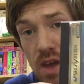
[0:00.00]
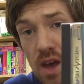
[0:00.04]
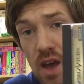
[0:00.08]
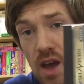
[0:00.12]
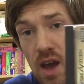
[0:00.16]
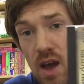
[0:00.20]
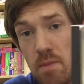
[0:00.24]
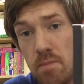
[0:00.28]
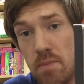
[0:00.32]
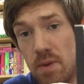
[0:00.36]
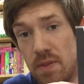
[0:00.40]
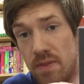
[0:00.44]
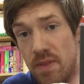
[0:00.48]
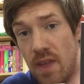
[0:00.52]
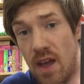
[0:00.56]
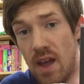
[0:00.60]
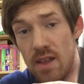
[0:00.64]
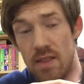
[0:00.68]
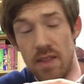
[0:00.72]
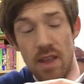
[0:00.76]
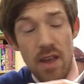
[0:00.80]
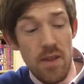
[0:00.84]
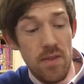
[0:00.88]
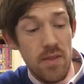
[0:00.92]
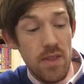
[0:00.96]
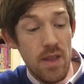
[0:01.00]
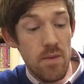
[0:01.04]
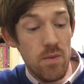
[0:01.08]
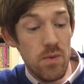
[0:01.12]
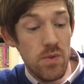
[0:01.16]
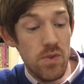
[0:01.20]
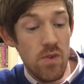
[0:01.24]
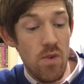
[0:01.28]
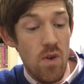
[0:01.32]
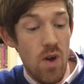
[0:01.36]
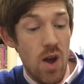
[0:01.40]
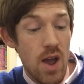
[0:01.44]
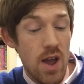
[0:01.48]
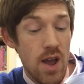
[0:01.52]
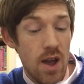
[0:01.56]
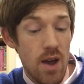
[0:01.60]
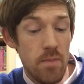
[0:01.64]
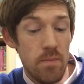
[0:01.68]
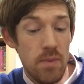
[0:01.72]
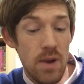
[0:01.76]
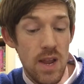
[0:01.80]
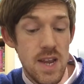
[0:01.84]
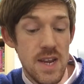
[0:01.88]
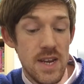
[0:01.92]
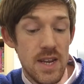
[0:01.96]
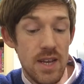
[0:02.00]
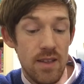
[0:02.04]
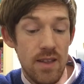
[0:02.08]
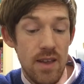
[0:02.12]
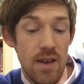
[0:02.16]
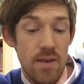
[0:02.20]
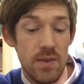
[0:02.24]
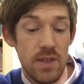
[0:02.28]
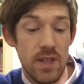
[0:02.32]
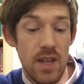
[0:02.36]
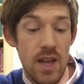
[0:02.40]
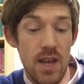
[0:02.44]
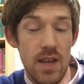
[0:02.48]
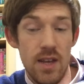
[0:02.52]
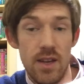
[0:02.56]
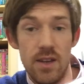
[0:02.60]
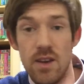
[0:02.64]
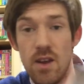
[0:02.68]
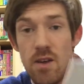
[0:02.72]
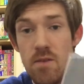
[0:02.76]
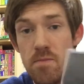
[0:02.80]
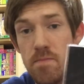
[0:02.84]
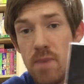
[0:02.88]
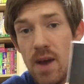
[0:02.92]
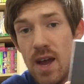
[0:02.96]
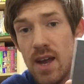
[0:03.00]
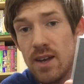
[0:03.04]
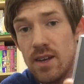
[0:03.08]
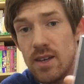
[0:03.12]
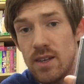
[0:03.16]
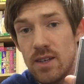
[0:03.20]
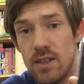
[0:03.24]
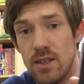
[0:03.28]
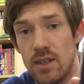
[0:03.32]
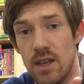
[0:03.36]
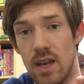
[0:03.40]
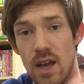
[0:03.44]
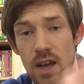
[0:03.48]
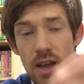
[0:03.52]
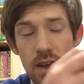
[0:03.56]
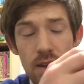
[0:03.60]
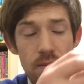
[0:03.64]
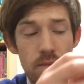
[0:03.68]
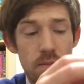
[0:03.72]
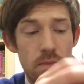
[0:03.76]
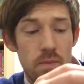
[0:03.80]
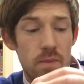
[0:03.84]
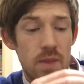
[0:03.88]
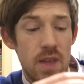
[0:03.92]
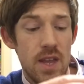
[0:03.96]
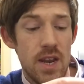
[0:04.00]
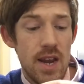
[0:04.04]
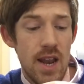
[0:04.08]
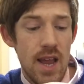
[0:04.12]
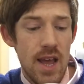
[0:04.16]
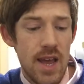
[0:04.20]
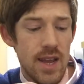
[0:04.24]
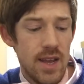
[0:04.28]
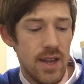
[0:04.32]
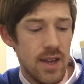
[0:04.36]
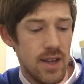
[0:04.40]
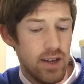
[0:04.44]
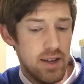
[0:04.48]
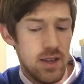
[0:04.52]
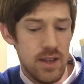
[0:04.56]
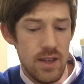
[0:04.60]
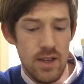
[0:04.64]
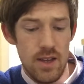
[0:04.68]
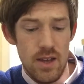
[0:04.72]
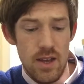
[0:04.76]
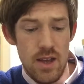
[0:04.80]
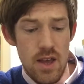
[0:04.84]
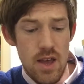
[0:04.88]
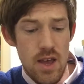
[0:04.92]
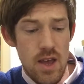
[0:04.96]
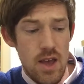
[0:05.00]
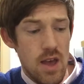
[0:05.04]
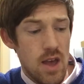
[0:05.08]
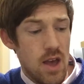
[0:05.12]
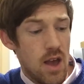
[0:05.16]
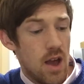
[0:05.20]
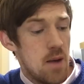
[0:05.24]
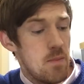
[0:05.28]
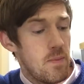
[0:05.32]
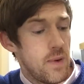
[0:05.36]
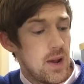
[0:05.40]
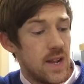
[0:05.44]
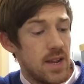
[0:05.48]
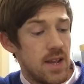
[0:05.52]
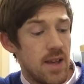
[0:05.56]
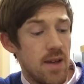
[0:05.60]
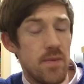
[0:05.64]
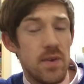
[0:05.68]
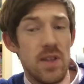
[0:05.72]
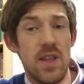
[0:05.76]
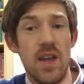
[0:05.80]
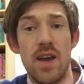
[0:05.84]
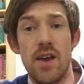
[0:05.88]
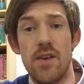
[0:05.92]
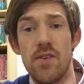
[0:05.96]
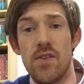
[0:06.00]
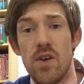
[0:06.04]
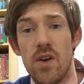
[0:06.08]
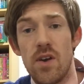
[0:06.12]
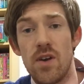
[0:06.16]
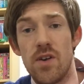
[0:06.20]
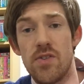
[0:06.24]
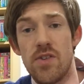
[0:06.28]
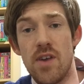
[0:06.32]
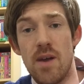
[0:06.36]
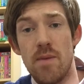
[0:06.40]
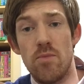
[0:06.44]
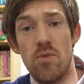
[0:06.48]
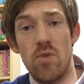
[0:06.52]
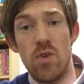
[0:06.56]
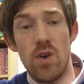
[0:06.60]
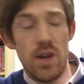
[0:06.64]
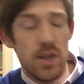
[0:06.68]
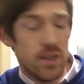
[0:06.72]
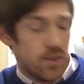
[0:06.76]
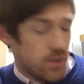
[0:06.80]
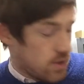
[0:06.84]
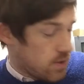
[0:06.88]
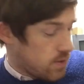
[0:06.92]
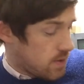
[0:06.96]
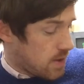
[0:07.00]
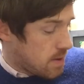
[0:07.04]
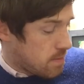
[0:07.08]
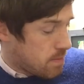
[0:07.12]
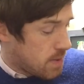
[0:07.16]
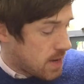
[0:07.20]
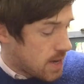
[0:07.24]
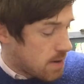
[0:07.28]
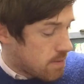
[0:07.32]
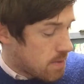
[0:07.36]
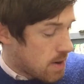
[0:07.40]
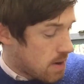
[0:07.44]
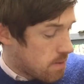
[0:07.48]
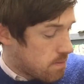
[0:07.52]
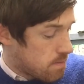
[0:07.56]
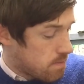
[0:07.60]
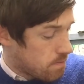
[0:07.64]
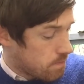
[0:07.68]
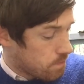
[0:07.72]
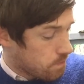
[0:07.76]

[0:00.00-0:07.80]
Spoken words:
But that was alright. I played it the other day. No back inlay. I played it the other day. It's like a samurai 2D beat 'em up.